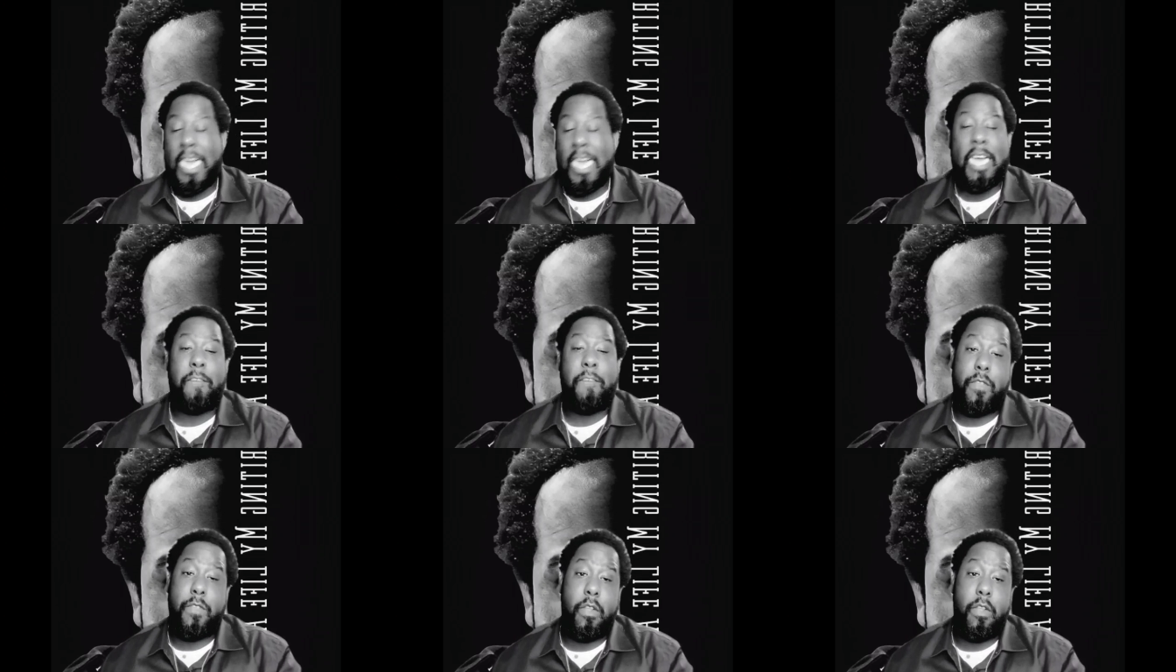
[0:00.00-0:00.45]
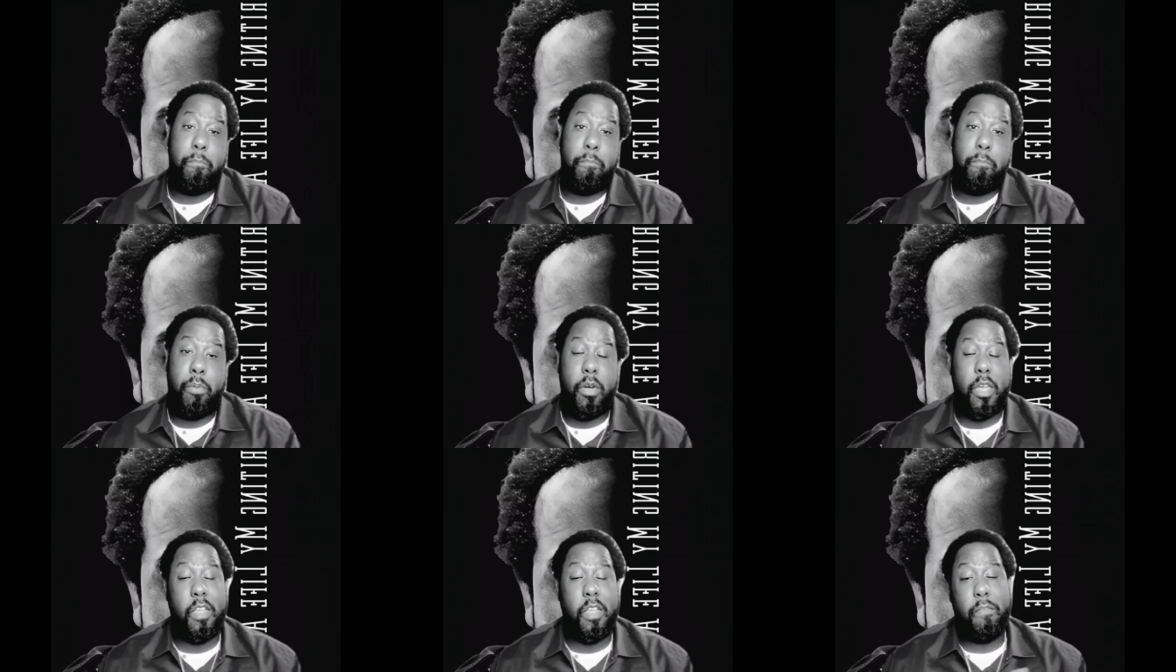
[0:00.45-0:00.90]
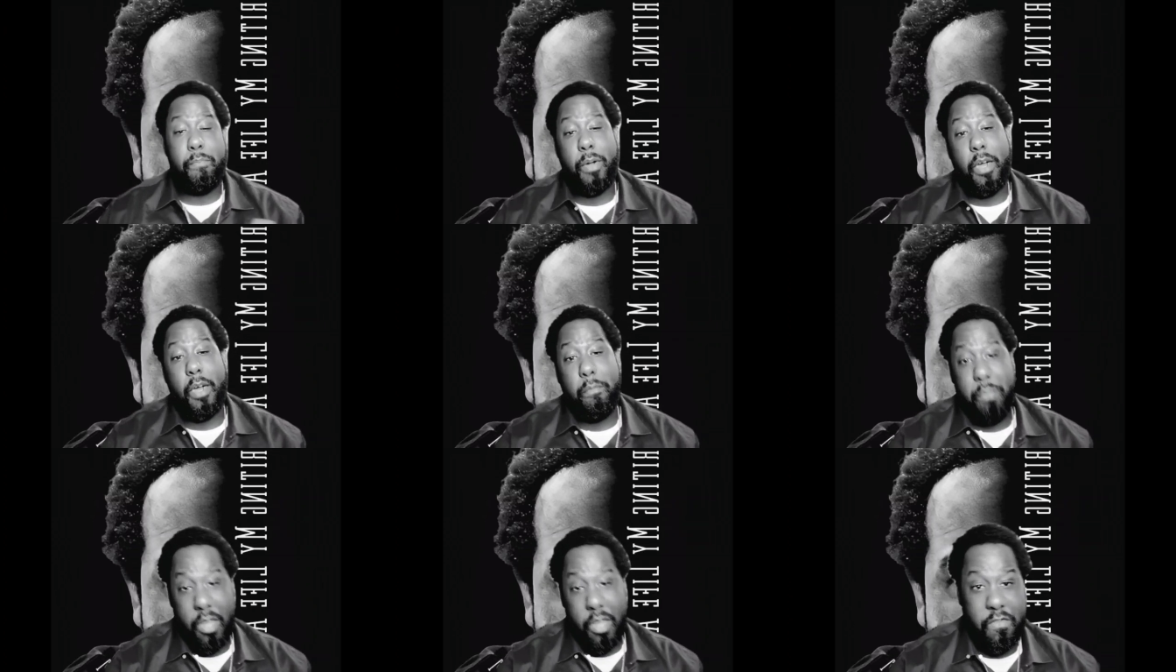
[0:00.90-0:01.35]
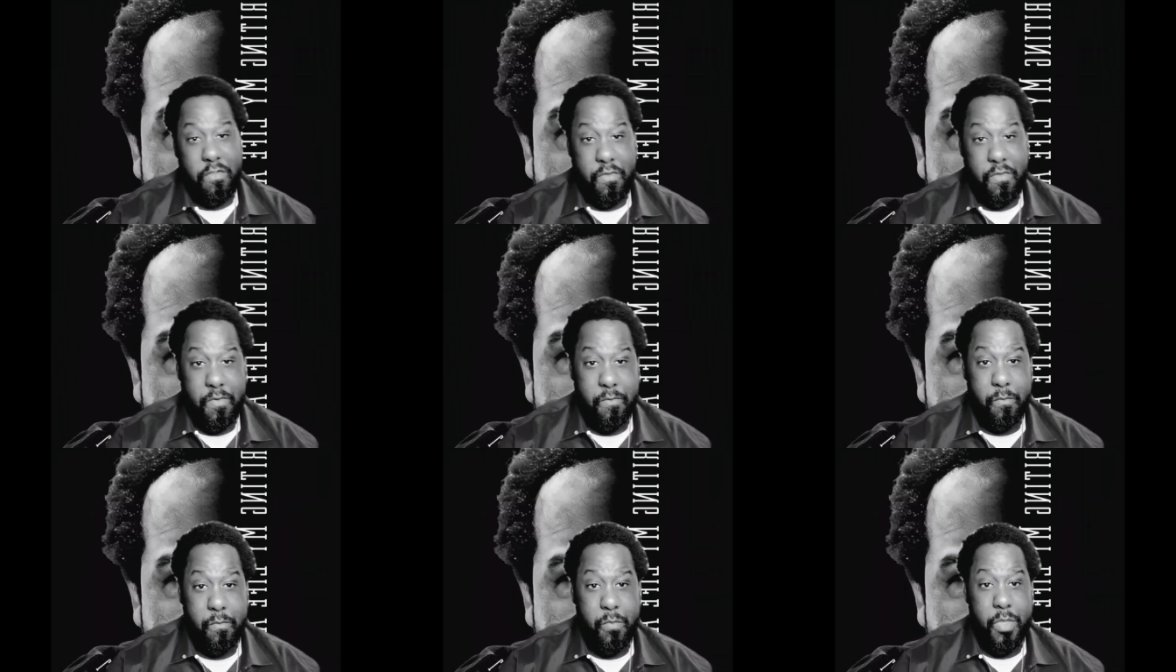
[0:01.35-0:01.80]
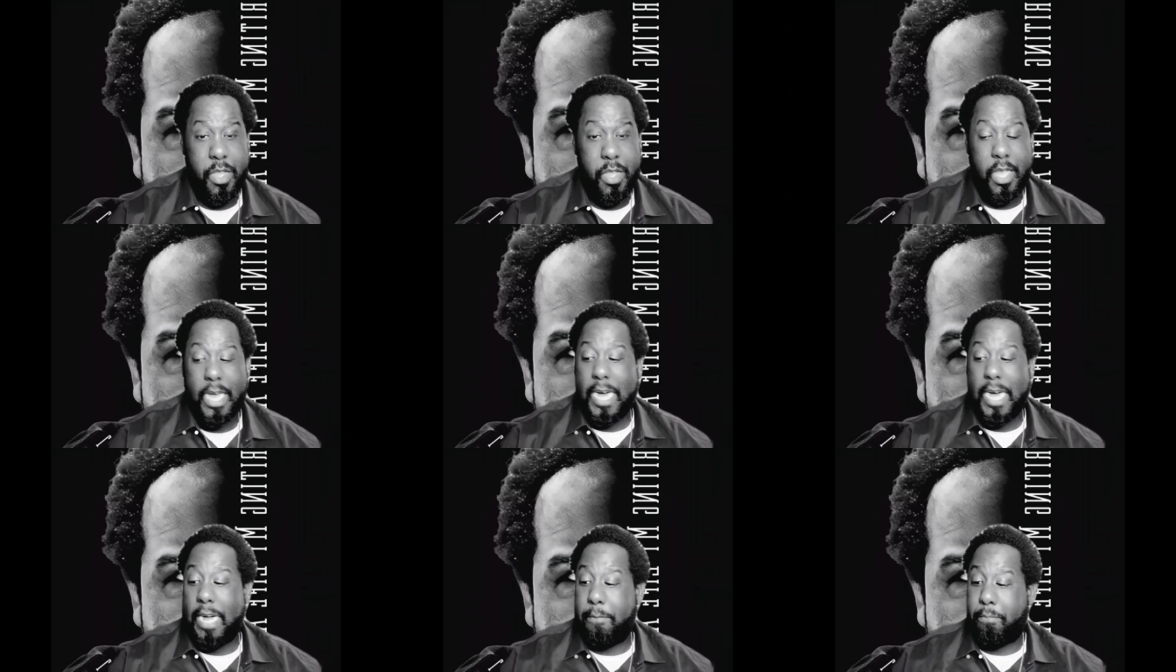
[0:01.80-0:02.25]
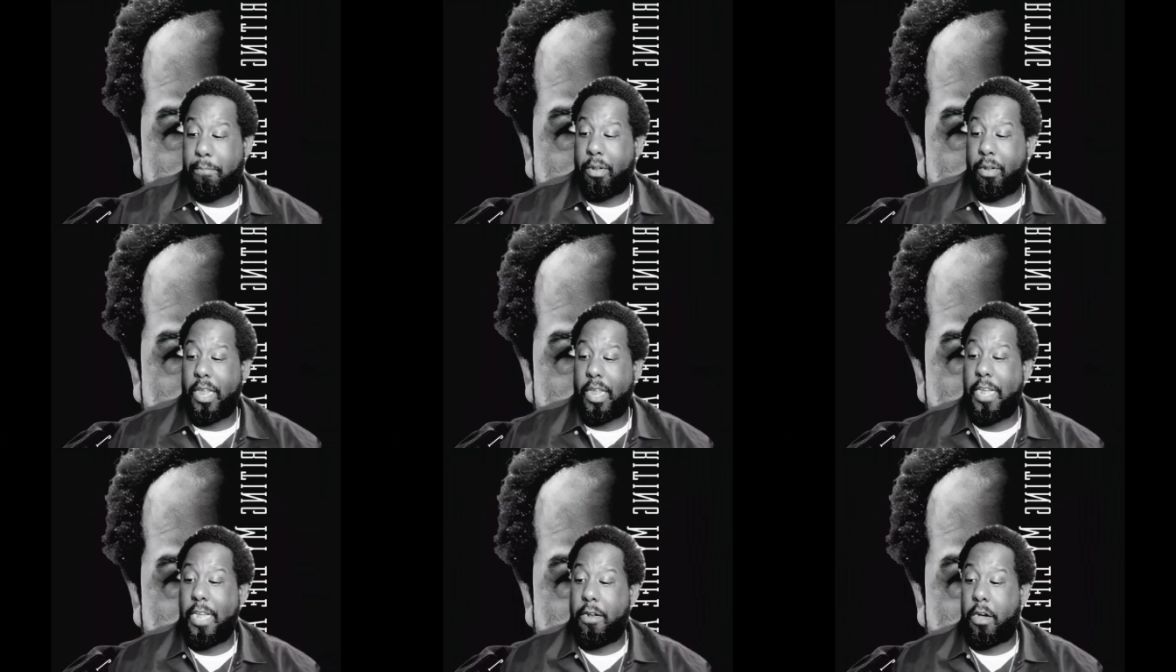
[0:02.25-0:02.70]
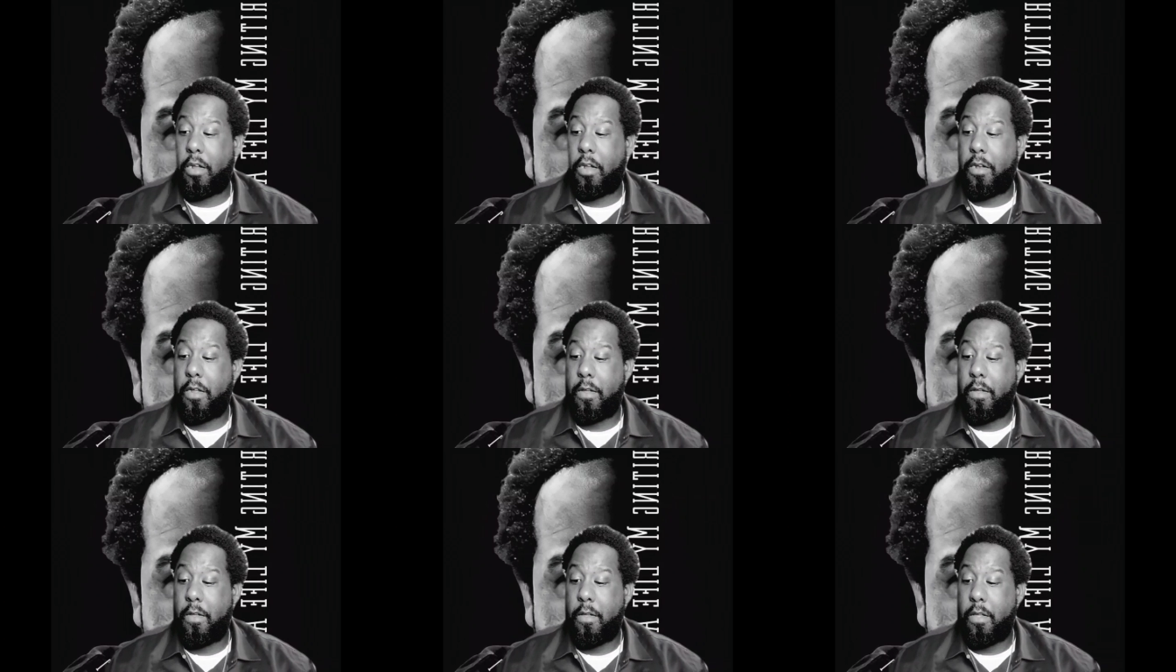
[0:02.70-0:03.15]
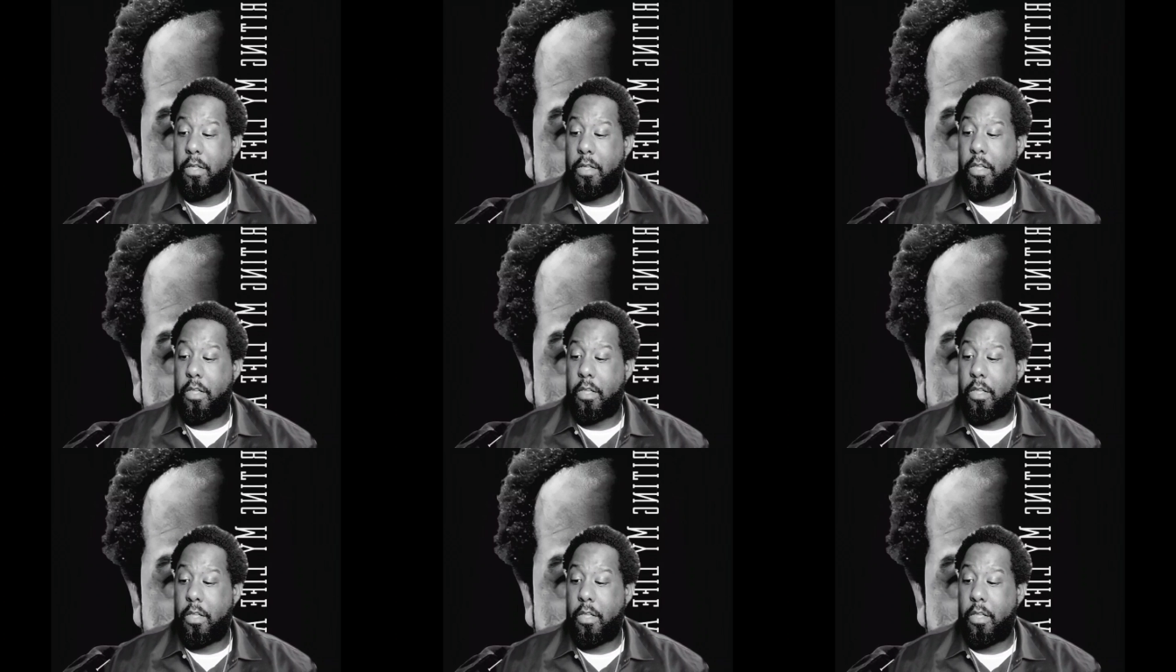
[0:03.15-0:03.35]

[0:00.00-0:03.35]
after the book is published, I plan on